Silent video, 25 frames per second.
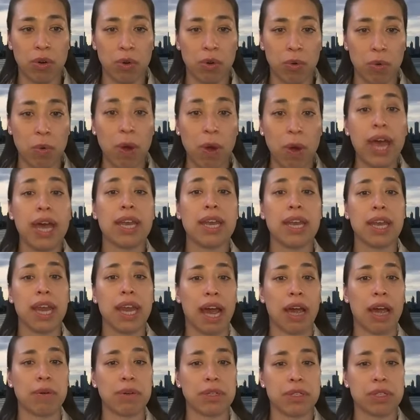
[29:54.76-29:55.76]
when
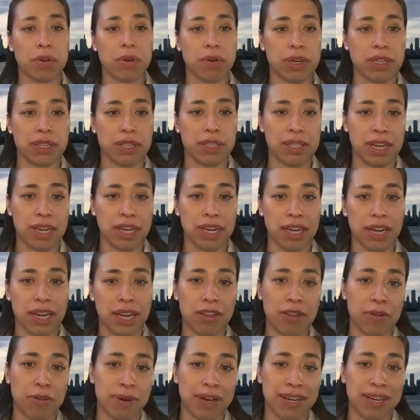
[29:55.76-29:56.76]
I was going to study.
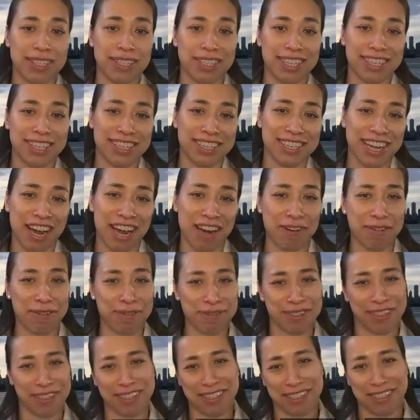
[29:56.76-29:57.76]
Otherwise, it kind of
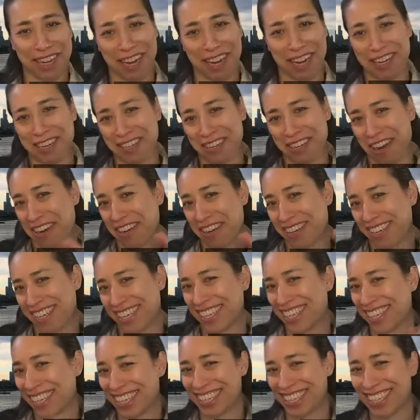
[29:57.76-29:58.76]
didn't get
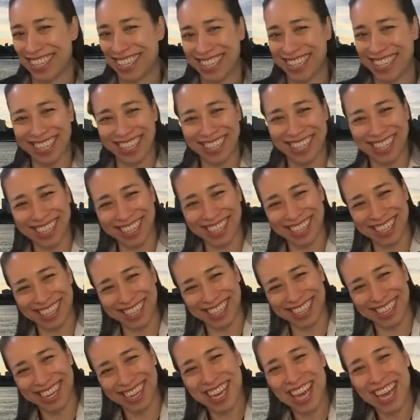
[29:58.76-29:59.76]
done